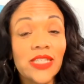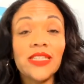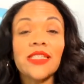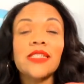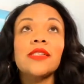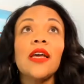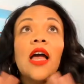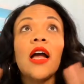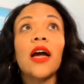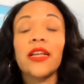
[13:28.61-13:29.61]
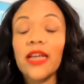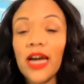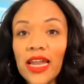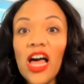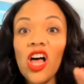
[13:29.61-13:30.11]
And this is going to
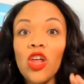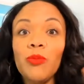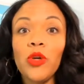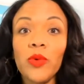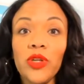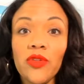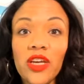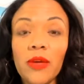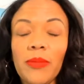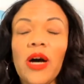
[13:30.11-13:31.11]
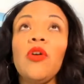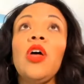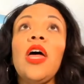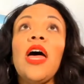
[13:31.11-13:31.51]
kind of help you when you think about